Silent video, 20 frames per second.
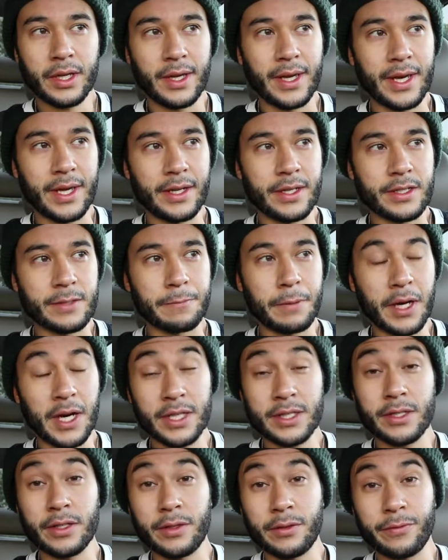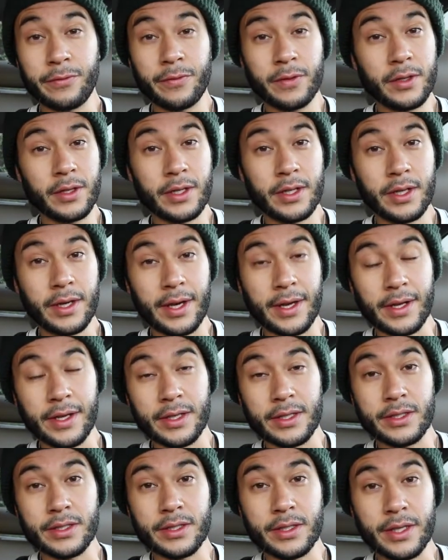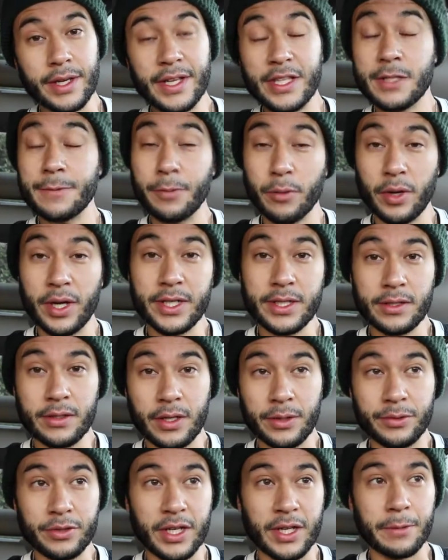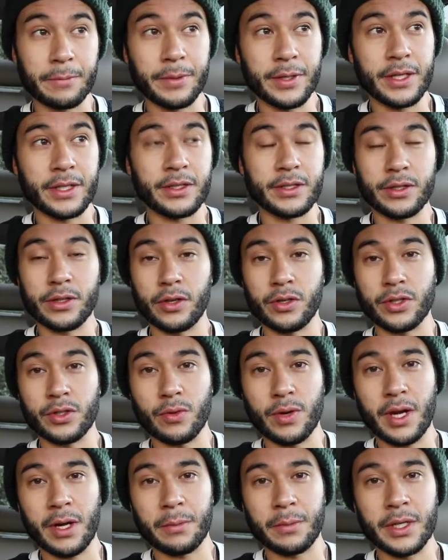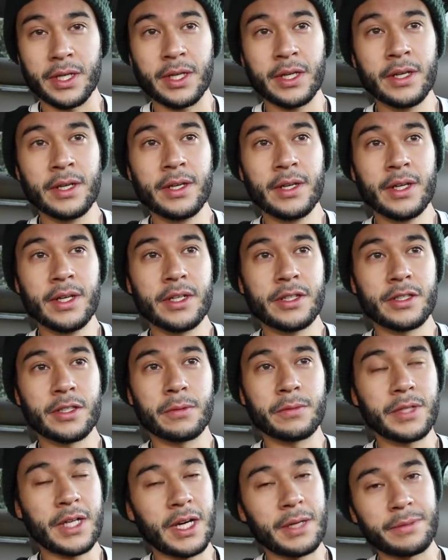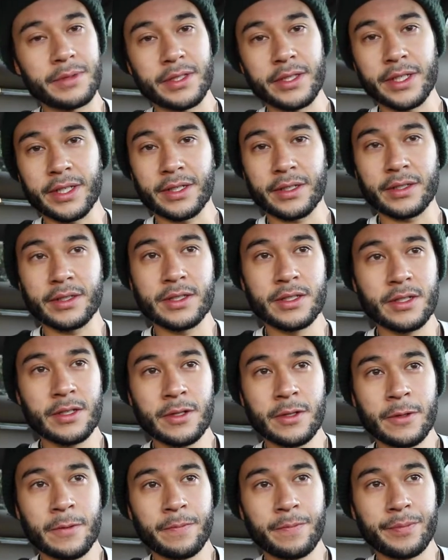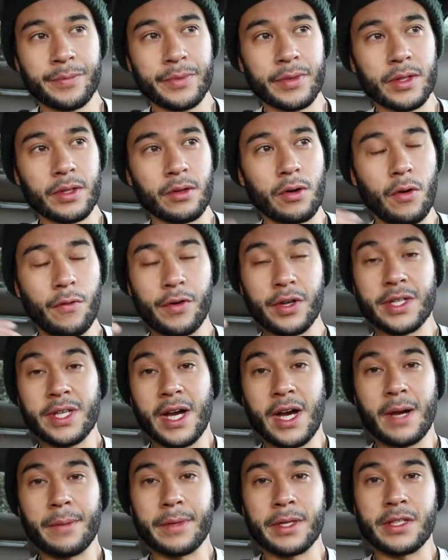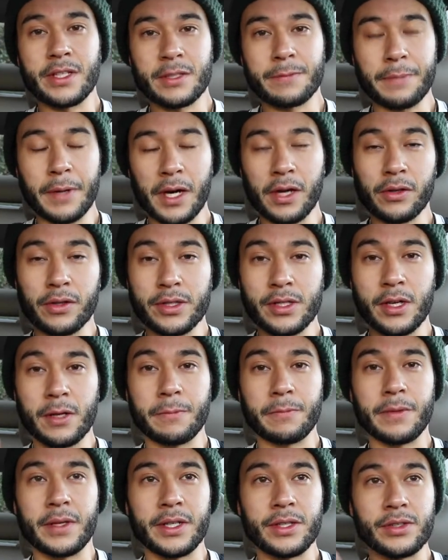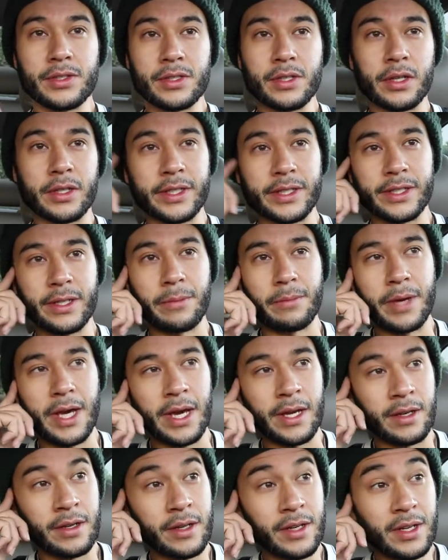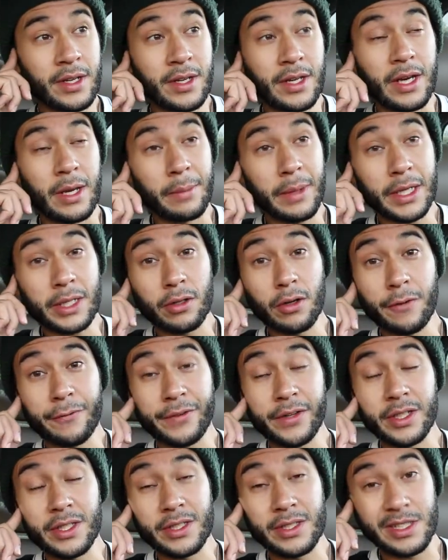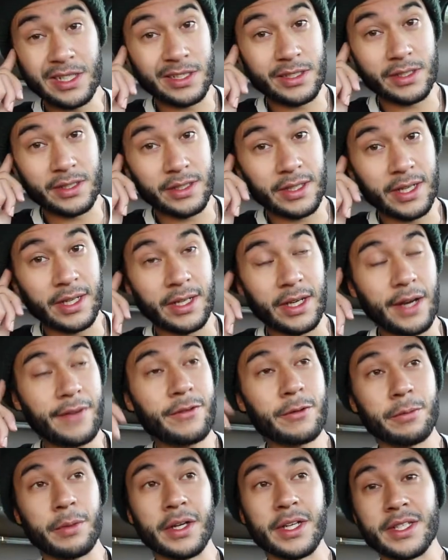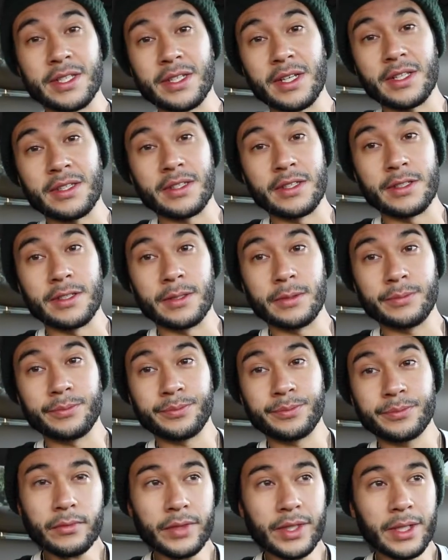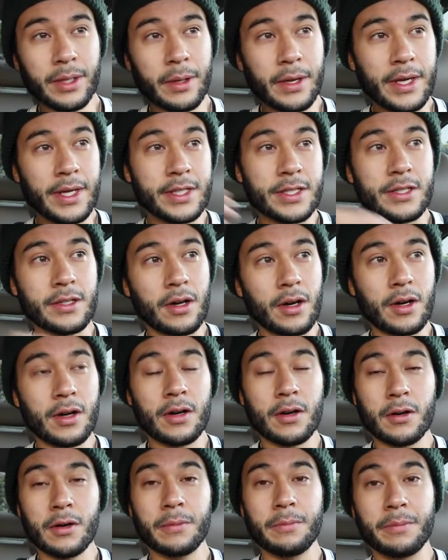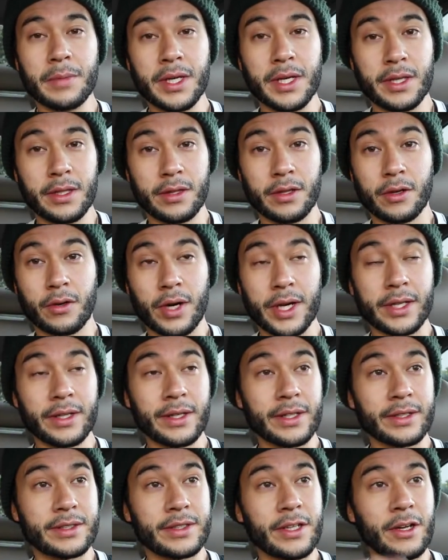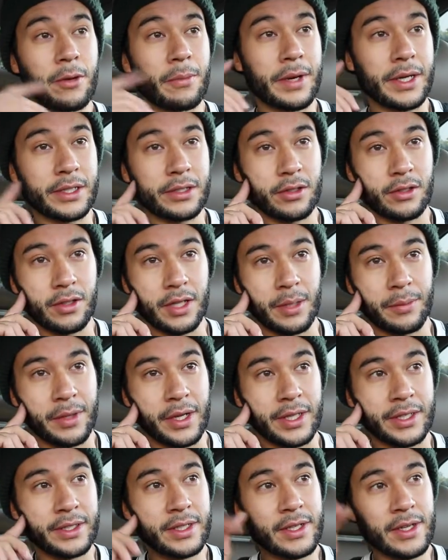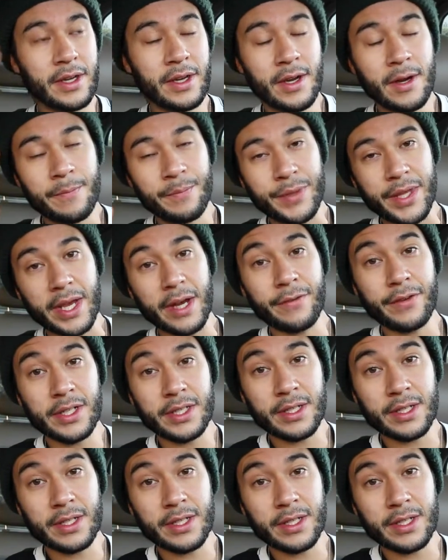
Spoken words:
and as positive and as inspirational I'm trying to be to those around me, sometimes things, over time, it just bottles up and you start to get mad. And my girlfriend senses that. Everybody senses it. It's all me, though. I tell my girl, I'm like, every